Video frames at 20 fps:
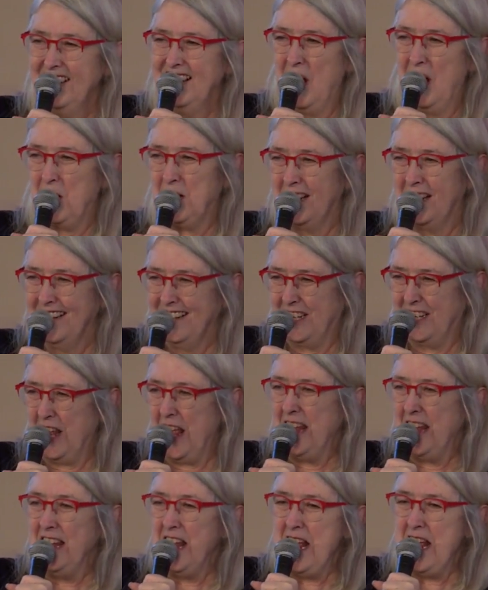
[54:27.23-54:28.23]
And
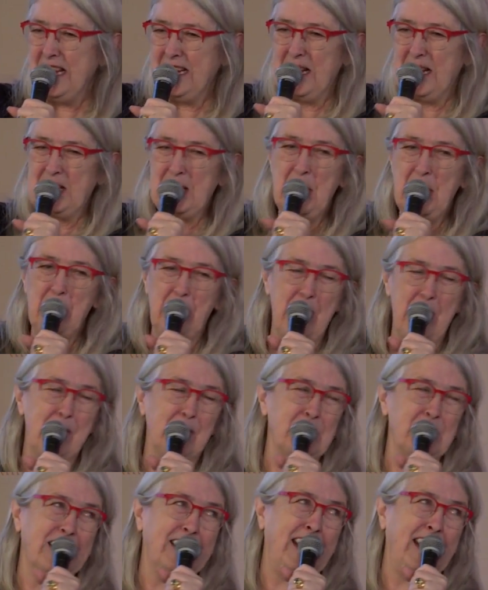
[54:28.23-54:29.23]
he needed
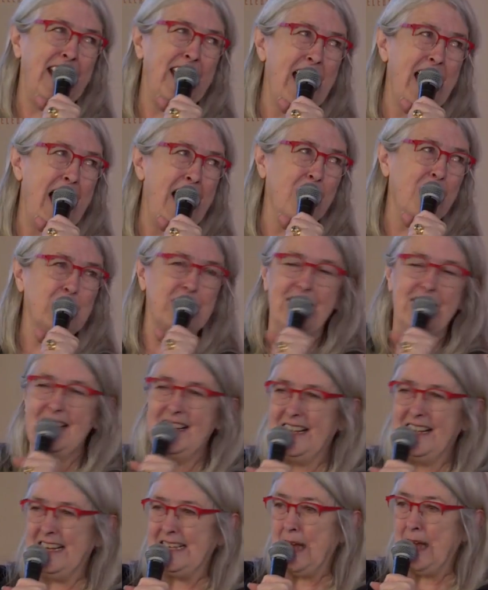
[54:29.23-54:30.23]
people to kit out
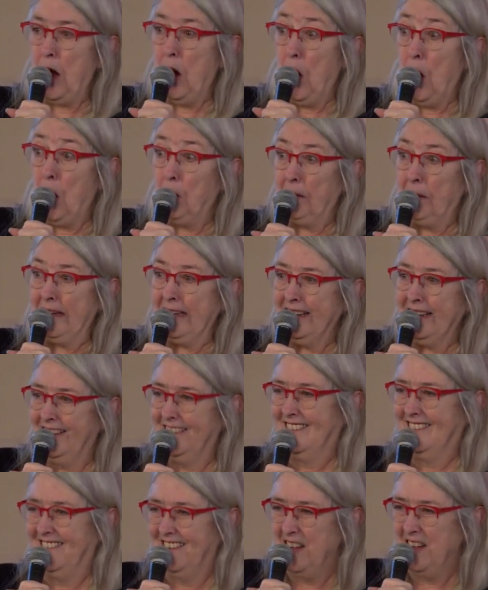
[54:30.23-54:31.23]
his army,
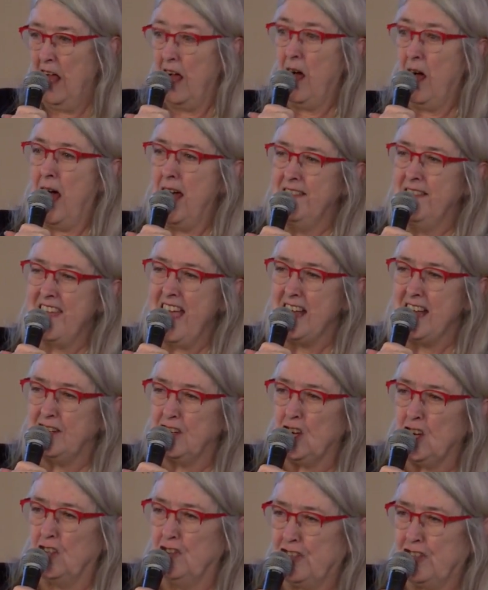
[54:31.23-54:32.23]
in the
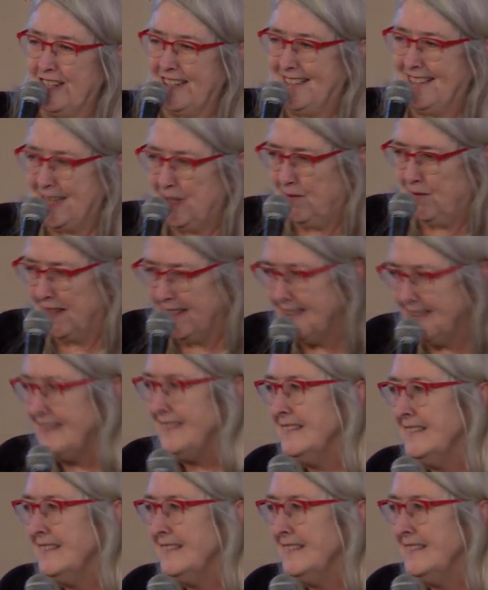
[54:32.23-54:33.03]
end, unsuccessfully.